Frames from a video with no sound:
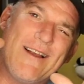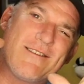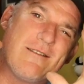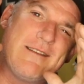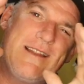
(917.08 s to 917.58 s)
right,
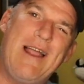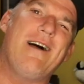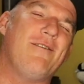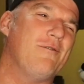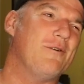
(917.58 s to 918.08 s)
so
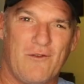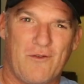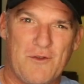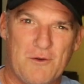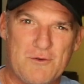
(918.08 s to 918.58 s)
now,
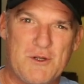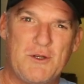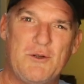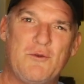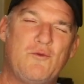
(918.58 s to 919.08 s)
for those of
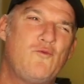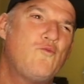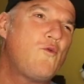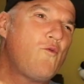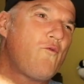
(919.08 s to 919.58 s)
you
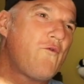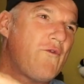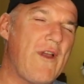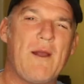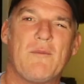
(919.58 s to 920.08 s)

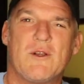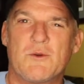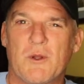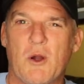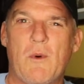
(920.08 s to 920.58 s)
families
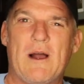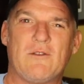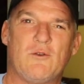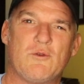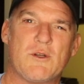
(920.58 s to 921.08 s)
who want to go out
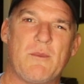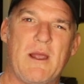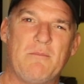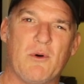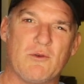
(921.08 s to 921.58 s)
and do some
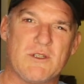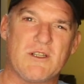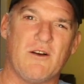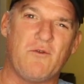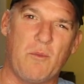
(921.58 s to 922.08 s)
headboat
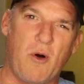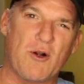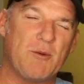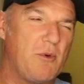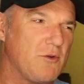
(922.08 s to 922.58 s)
stuff, or
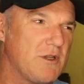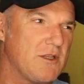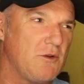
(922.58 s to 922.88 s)
party boats, as they